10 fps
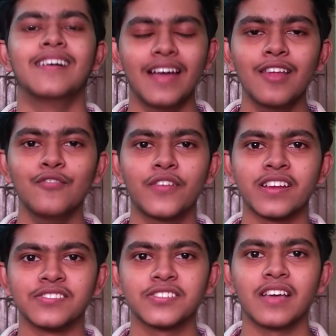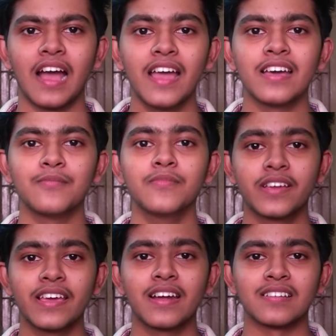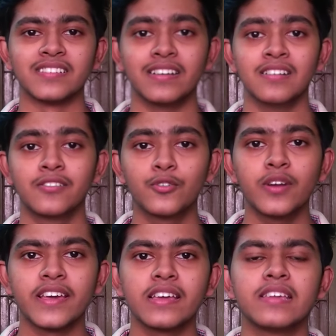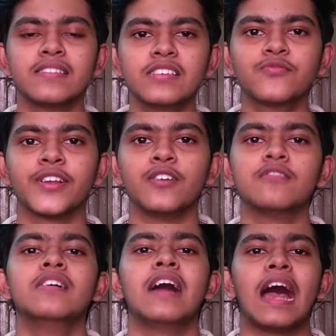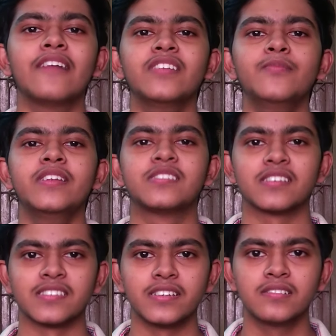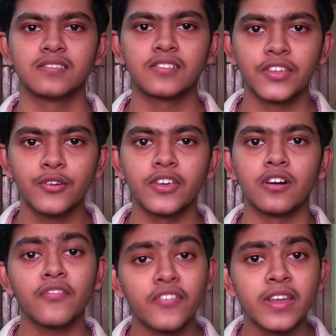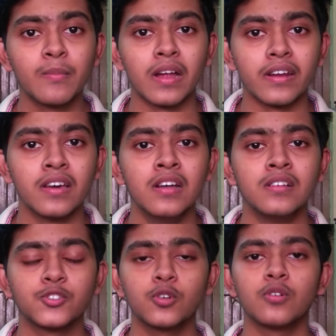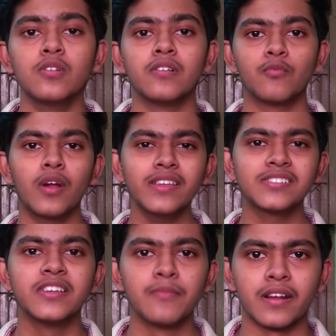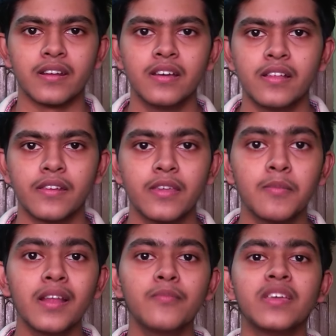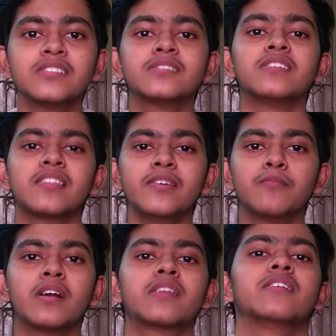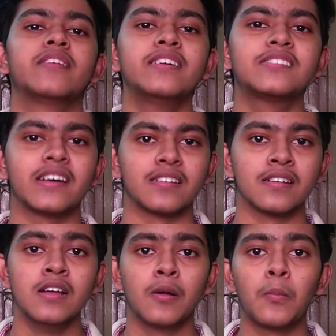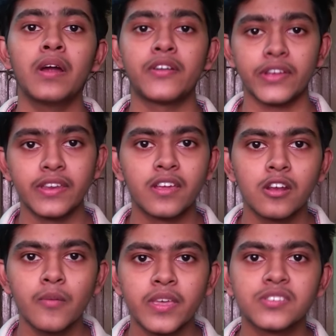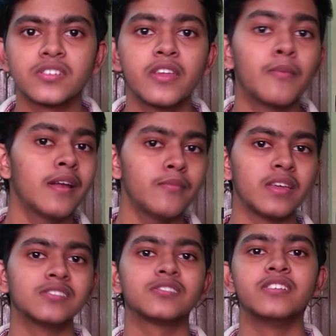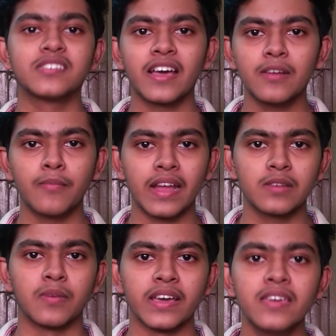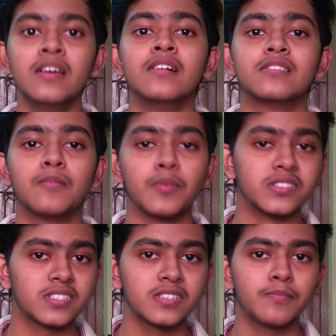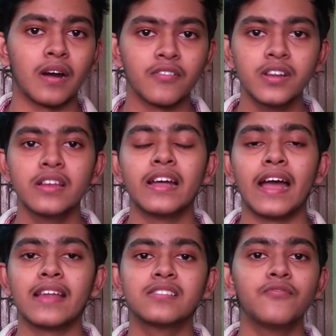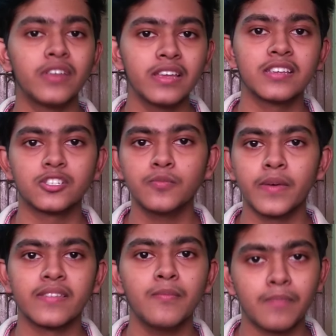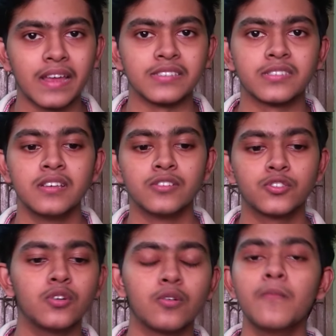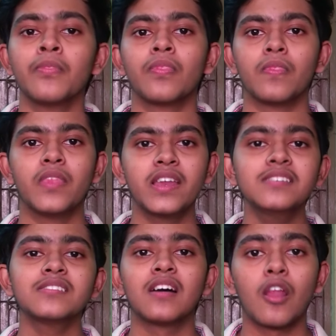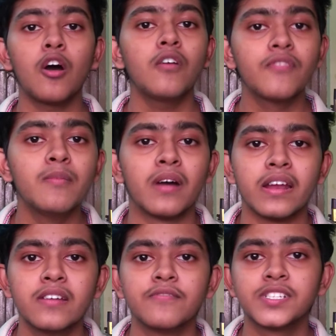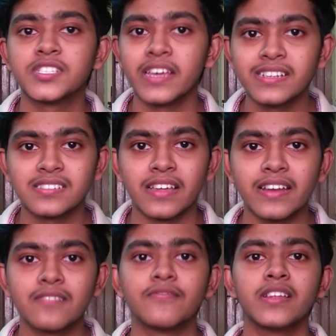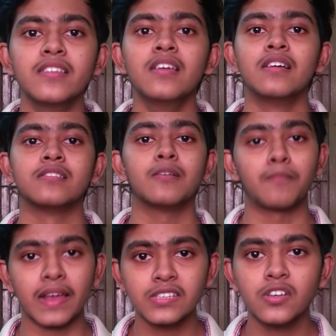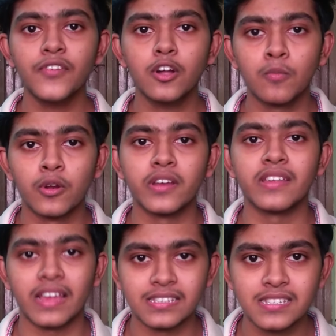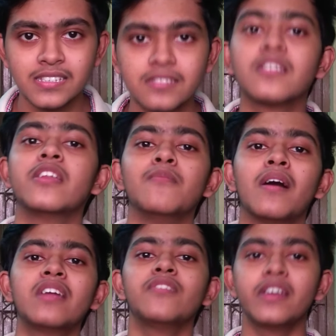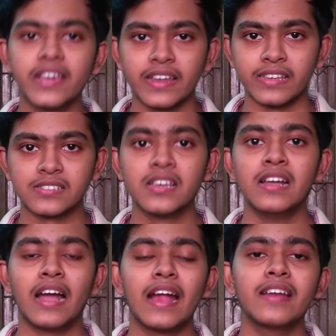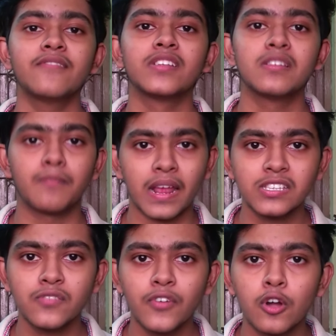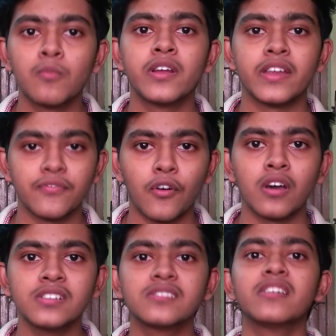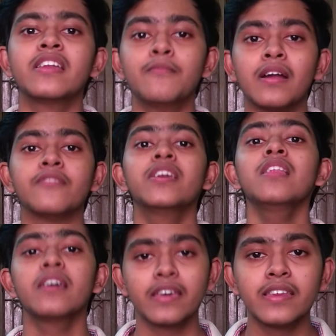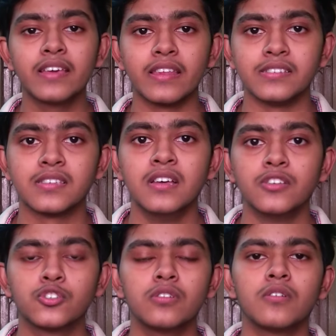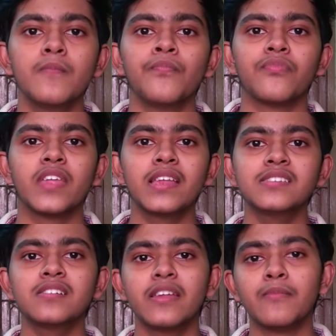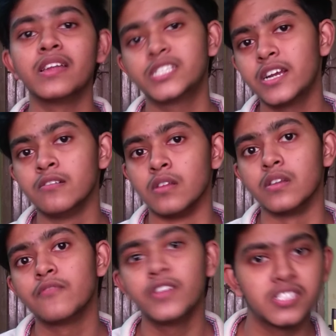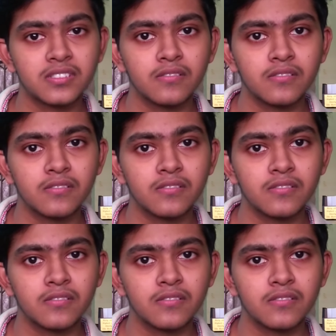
Hello friends, I am Kartik. Today in this video, I will be discussing the theory of demand. So, what is demand? Demand means nothing but desire. But in economics, demand means desire backed by the purchasing power and the willingness to pay the price. So, there is a law of demand which states that when the price of a commodity rises, the demand will decrease, and when the price of a commodity falls, the demand will increase. So there is a demand schedule which